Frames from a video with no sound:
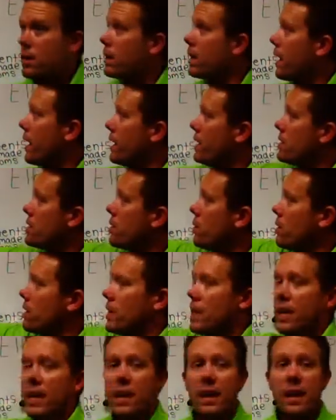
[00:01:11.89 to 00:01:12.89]
Okay, so
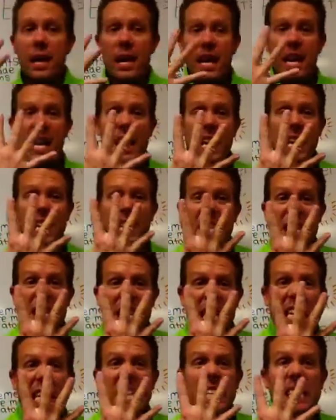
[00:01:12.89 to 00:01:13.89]
it
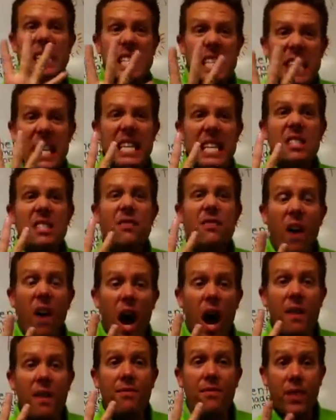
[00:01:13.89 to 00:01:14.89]
needs these
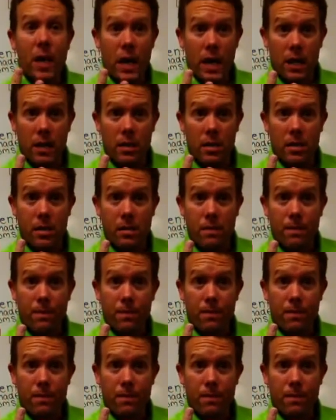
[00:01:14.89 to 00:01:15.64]
5 things.